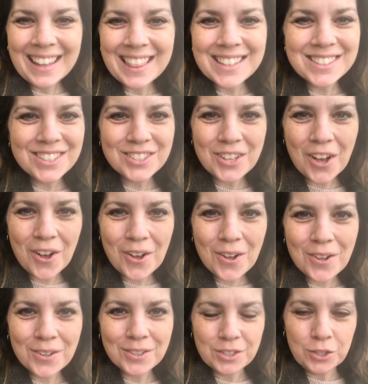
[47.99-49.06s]
This is
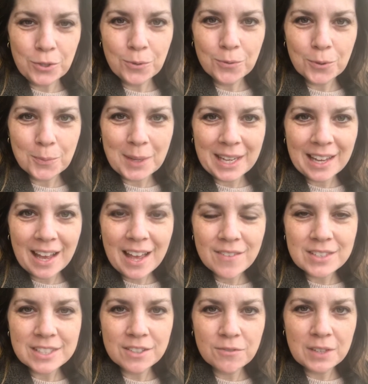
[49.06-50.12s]
all new for me. I
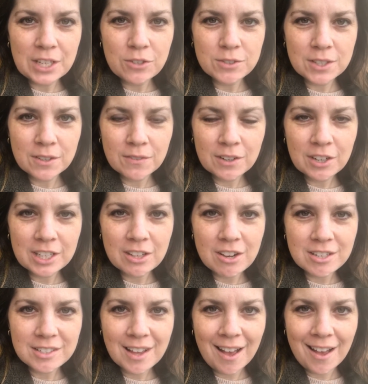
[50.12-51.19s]
haven't done videos in a very
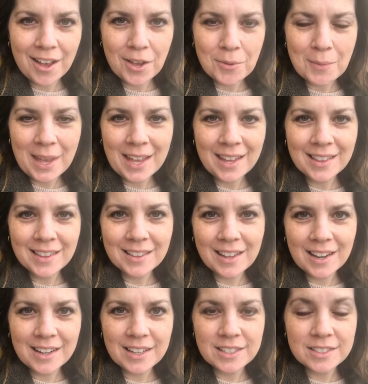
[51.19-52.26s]
long time and the
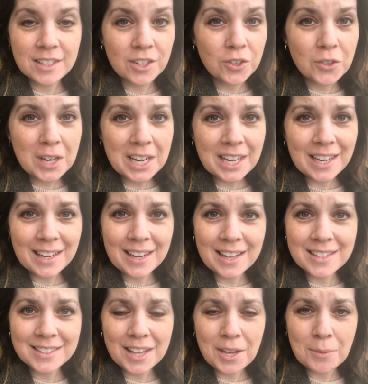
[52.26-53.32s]
lighting is not great, and
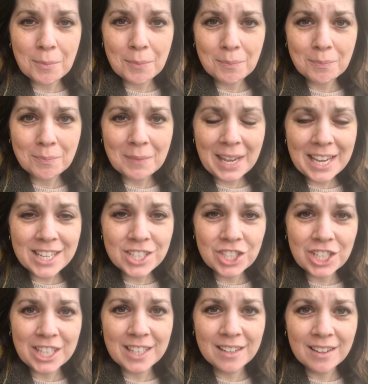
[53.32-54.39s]
as I'm
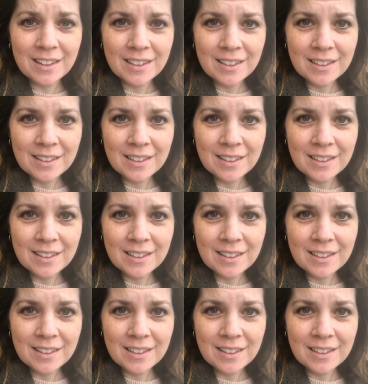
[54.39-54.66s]
aging